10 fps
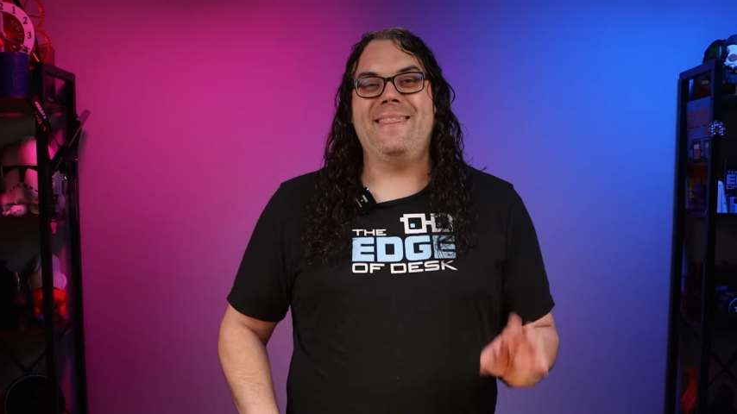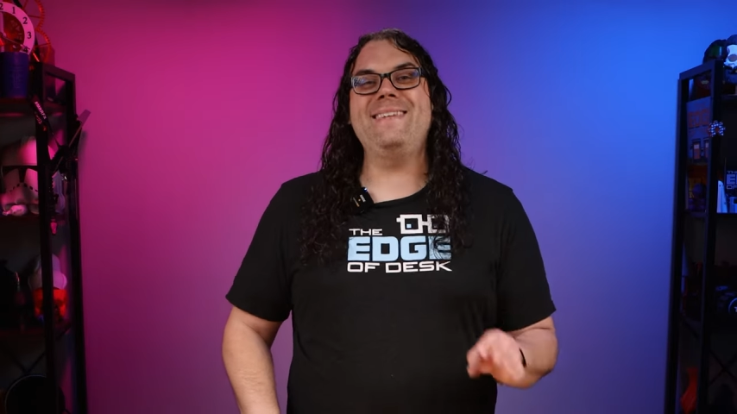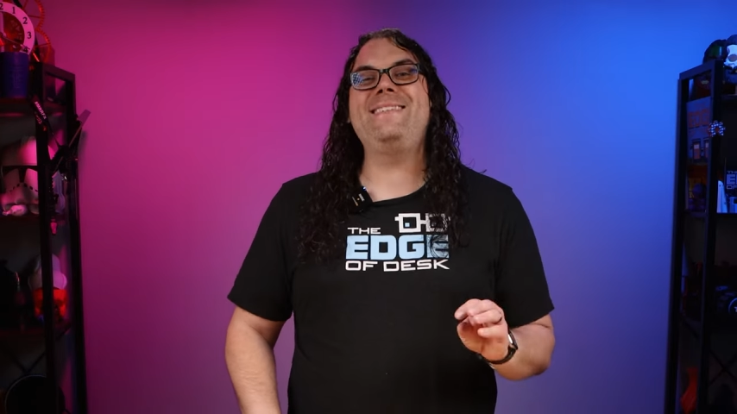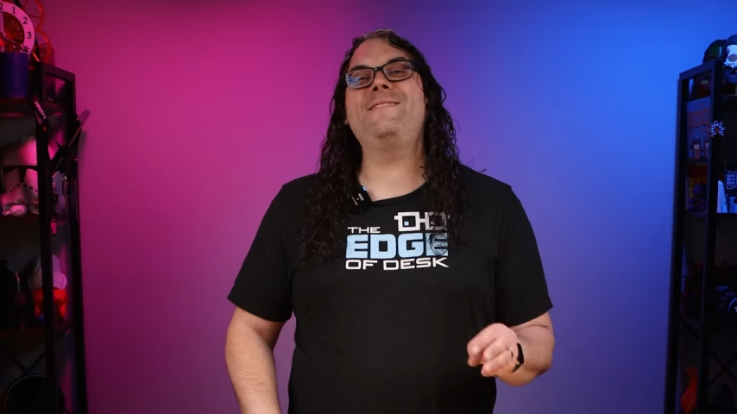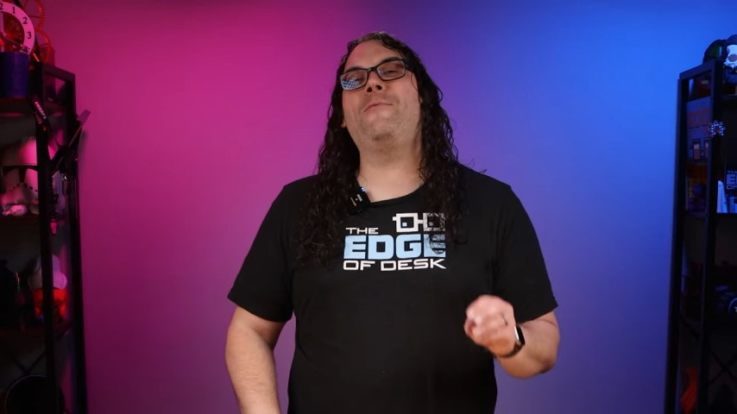
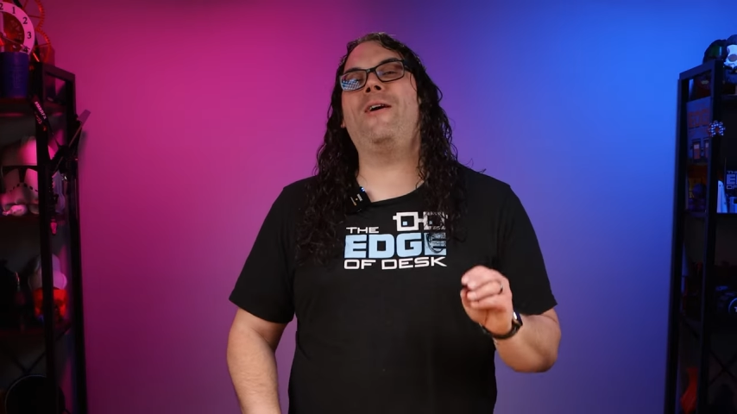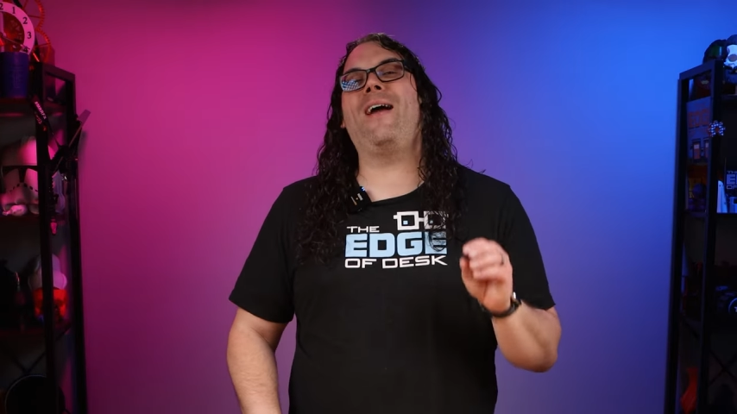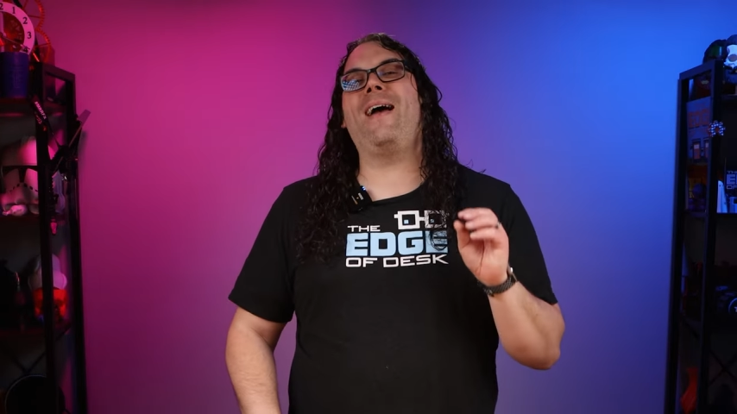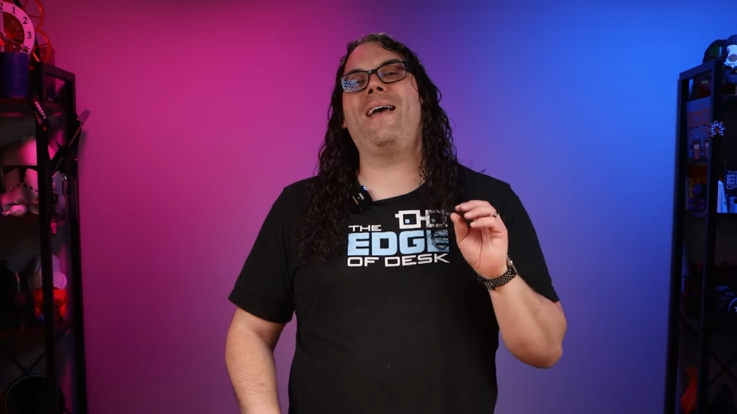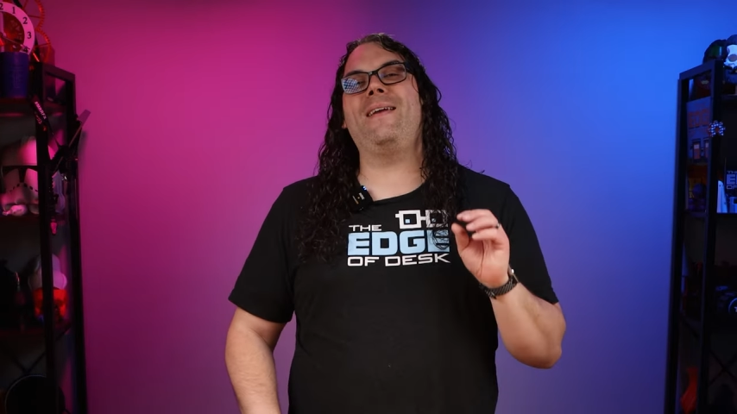This is
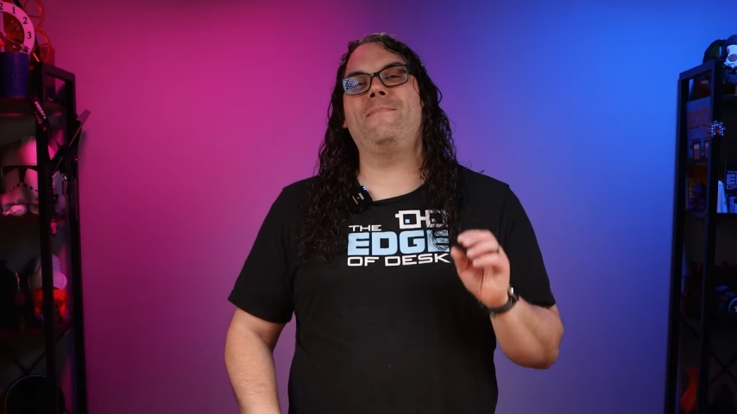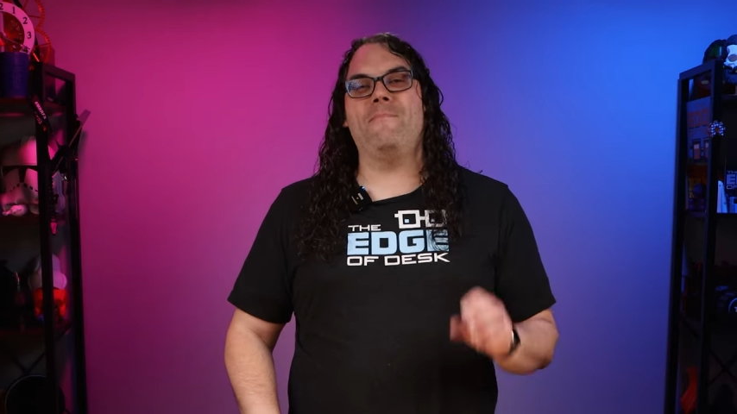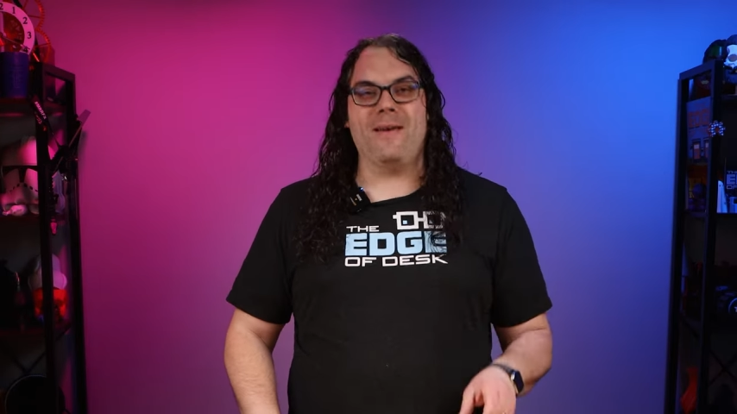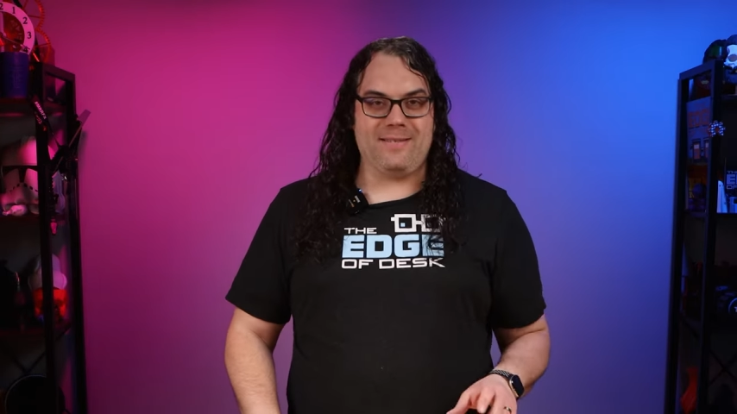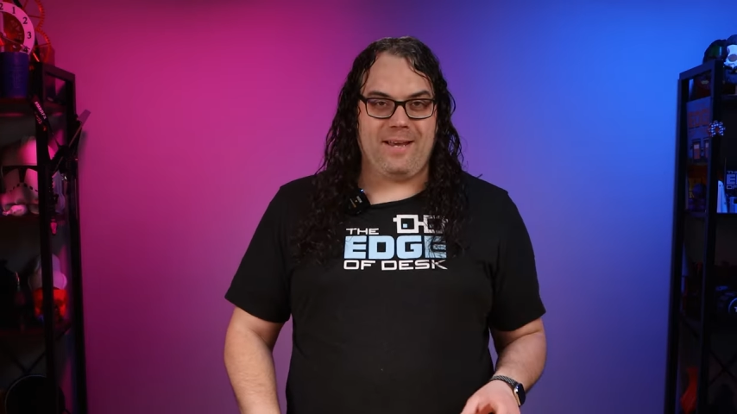where I
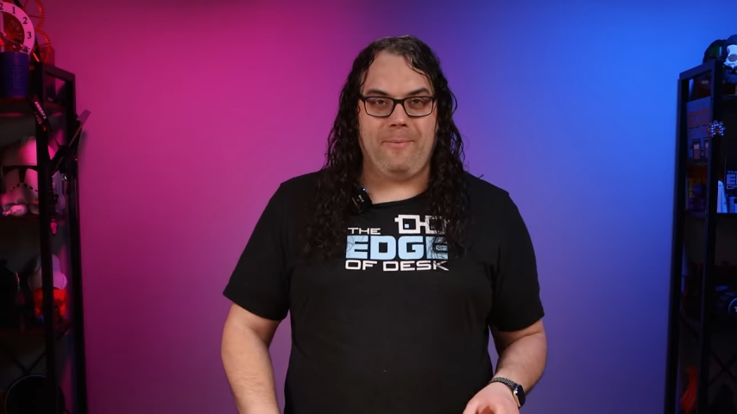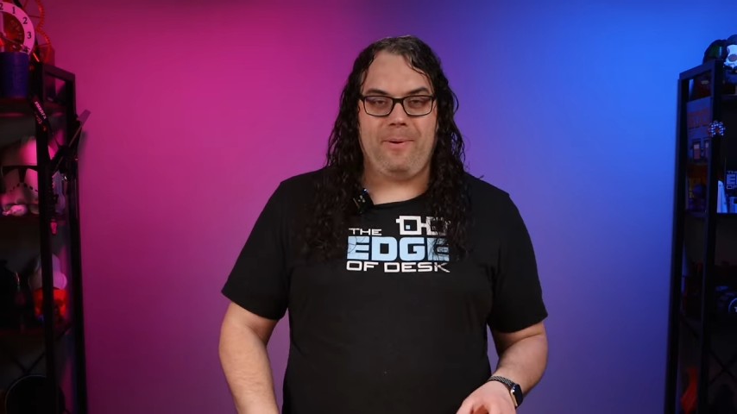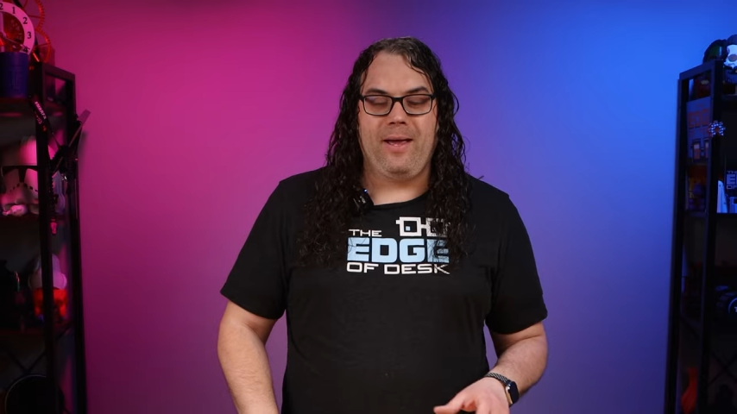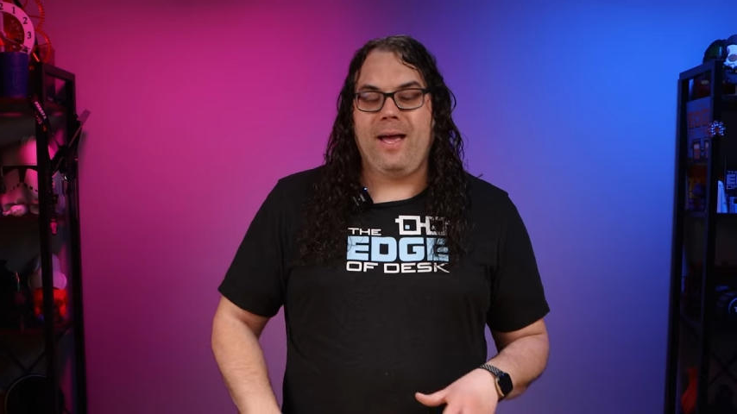messed up.